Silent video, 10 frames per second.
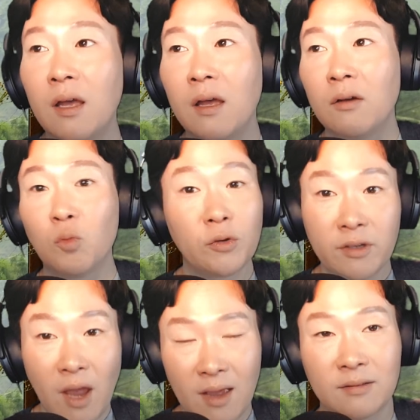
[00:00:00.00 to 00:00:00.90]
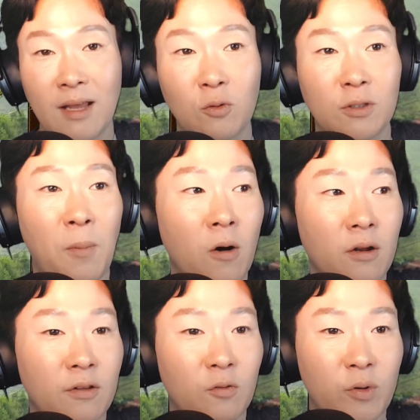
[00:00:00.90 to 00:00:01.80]
Well, yes, that was part of
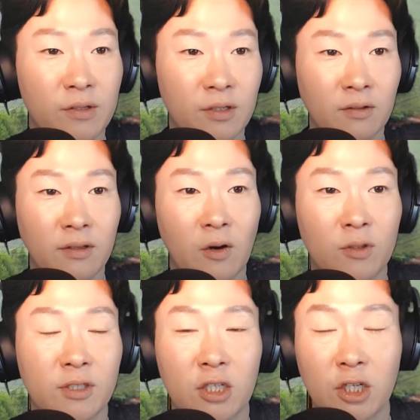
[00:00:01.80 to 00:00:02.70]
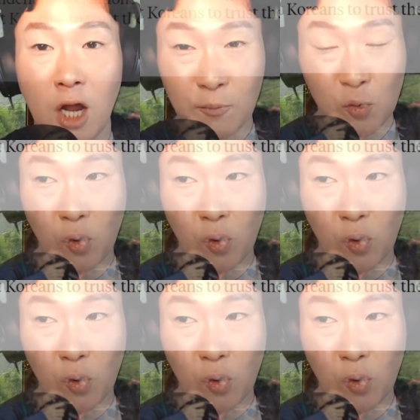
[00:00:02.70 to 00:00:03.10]
the reason there was such an uproar